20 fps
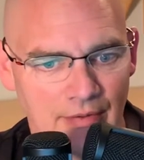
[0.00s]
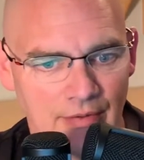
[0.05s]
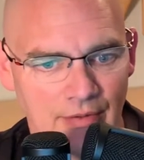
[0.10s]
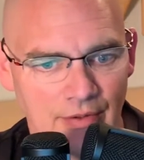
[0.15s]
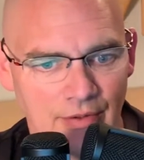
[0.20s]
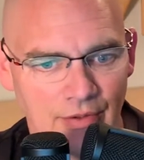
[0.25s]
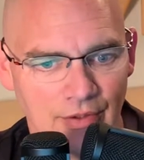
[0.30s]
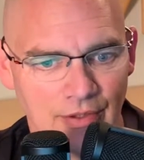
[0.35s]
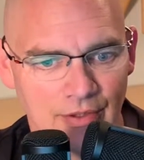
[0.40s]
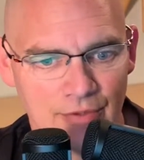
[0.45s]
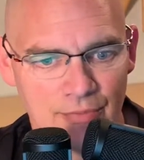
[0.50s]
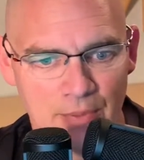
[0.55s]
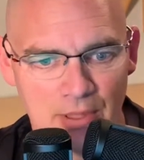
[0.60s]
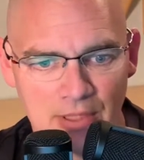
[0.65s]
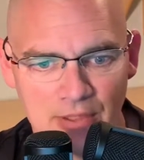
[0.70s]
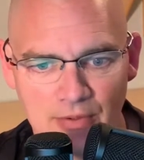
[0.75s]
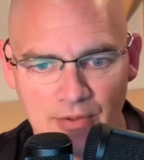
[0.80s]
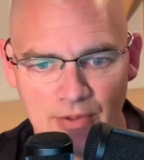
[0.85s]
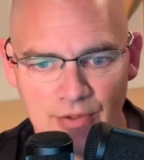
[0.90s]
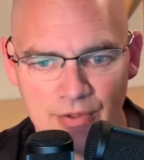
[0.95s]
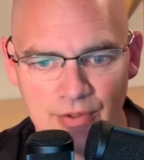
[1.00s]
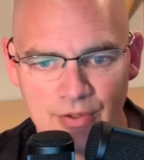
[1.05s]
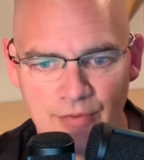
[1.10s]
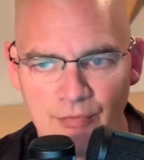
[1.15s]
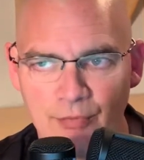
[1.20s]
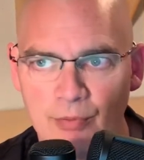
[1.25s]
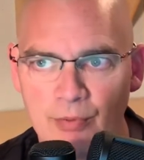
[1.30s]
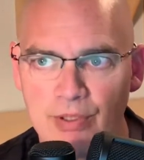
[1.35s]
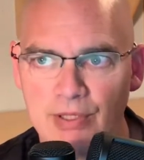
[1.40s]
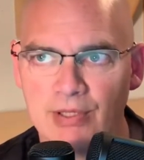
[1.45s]
you can expect 30 or
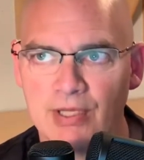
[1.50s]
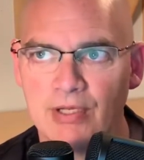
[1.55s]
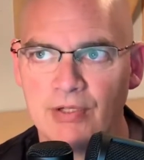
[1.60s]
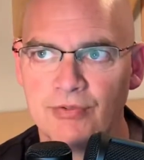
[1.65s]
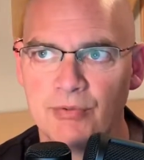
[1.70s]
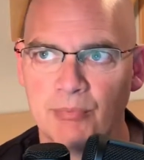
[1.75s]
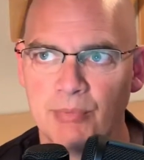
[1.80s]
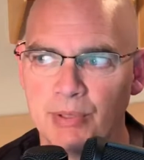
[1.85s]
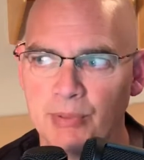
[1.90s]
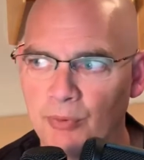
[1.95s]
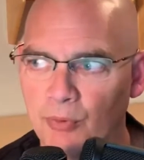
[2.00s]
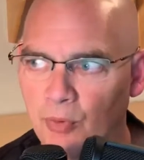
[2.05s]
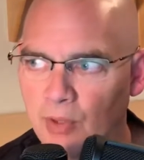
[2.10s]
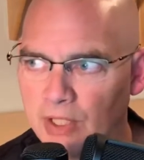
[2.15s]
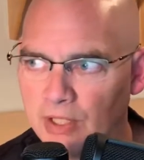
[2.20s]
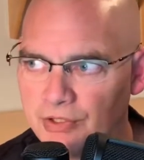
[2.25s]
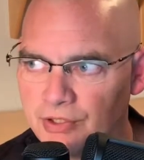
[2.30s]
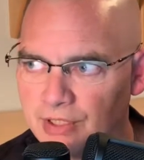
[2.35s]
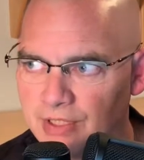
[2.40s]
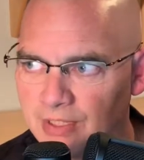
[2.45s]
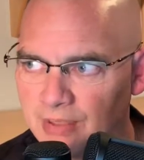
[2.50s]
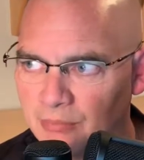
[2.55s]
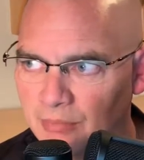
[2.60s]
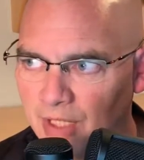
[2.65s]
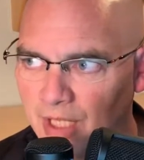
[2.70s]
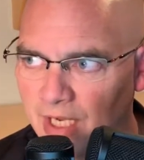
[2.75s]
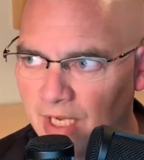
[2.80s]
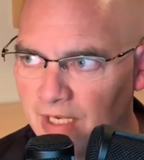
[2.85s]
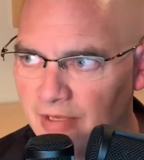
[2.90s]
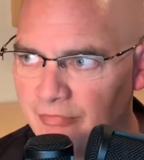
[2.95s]
40,000 people watching him
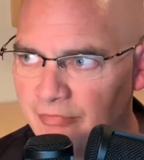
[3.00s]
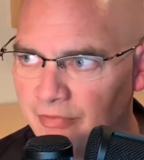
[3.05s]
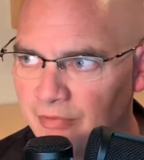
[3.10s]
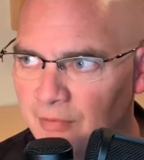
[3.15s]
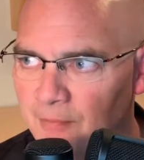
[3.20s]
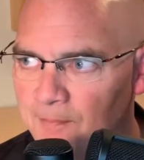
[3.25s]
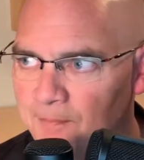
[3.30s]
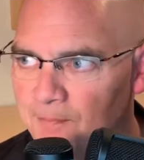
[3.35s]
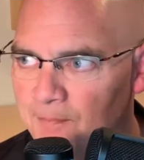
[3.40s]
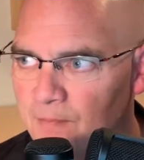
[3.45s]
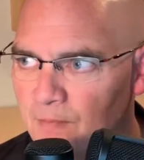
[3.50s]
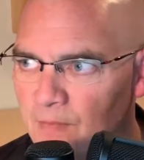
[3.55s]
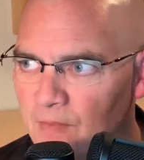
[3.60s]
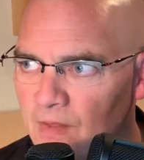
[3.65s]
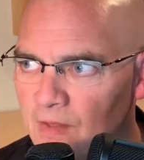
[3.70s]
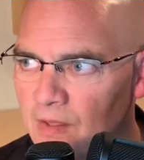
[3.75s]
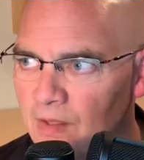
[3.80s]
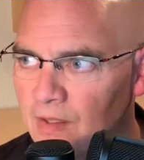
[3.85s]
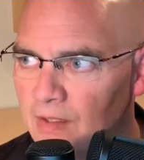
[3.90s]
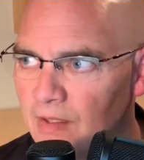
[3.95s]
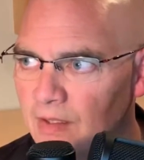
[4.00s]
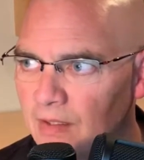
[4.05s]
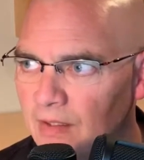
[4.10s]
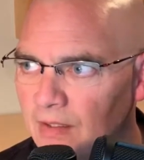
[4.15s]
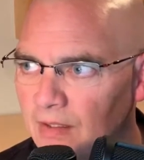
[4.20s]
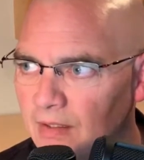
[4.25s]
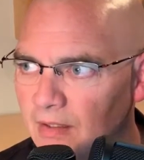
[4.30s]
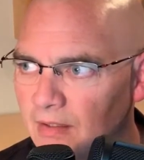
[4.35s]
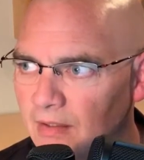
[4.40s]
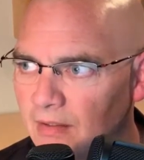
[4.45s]
live.
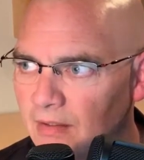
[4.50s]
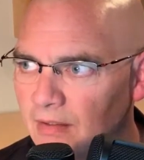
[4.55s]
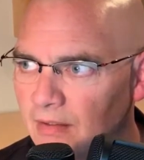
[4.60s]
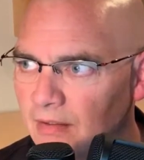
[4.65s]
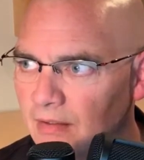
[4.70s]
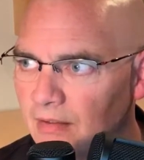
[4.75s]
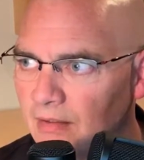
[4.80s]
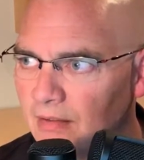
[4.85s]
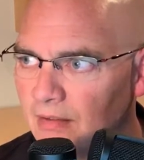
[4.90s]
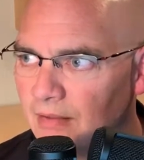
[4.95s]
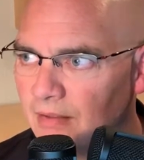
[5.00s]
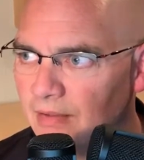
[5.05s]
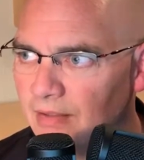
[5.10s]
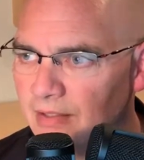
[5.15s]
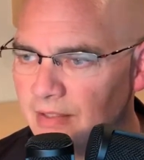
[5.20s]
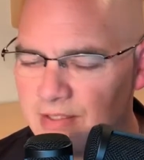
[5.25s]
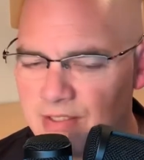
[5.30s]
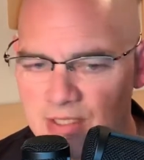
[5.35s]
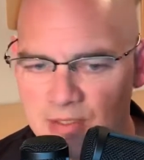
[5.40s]
And I think he's